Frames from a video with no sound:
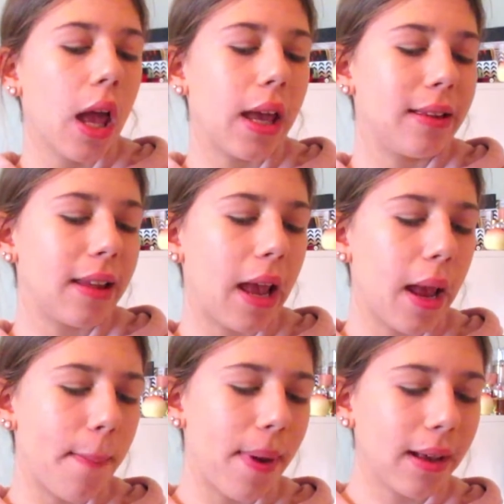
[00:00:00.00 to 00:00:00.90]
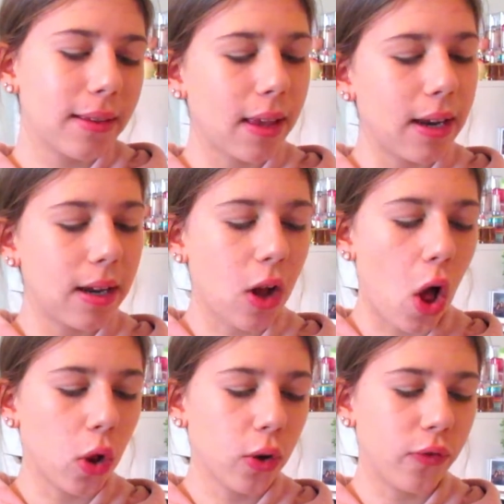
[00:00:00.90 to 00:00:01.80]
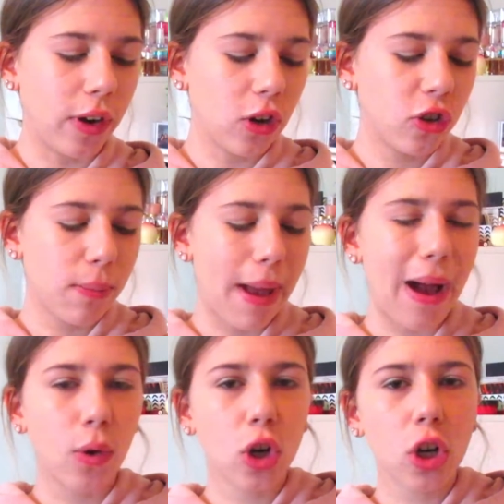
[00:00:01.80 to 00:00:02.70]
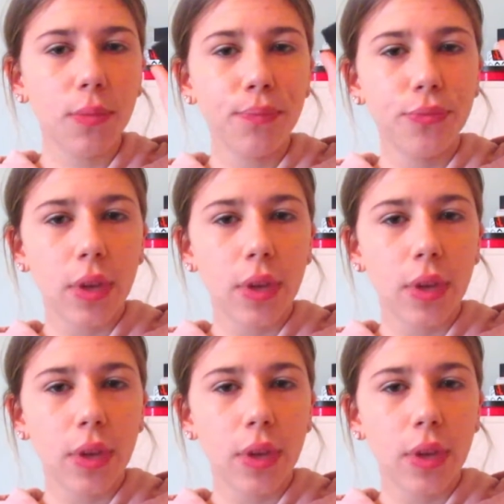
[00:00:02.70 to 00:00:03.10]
it's a pixelated color finishing powder.